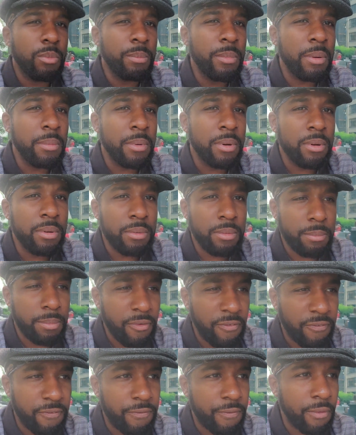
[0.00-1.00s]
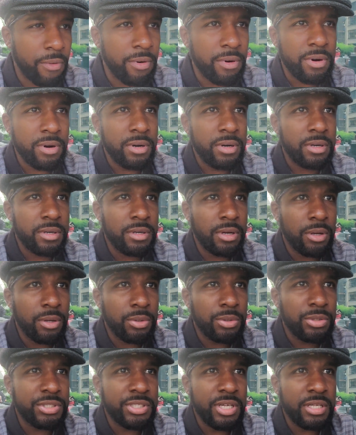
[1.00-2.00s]
Remember before the
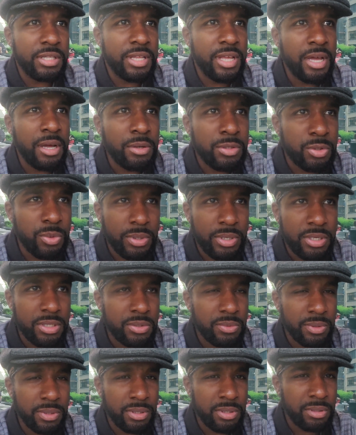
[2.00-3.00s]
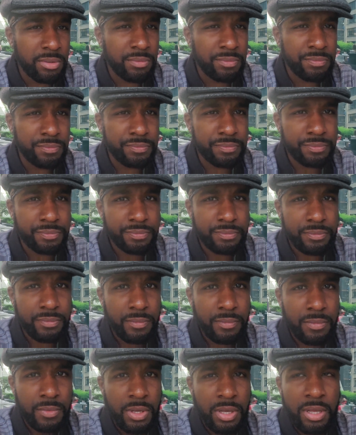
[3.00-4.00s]
whole shutdown 2020,
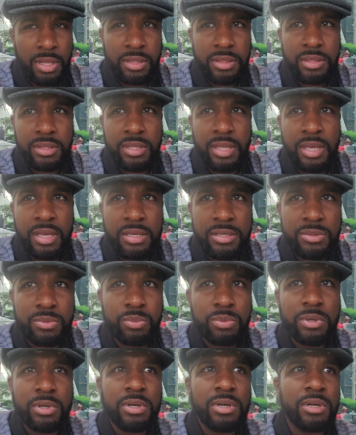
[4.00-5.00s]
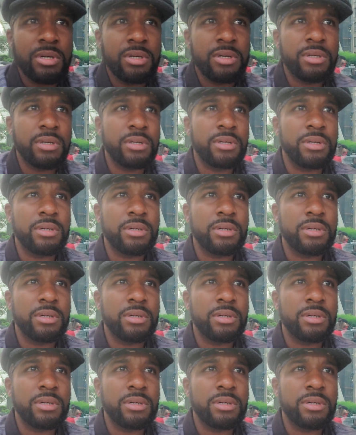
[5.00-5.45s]
things were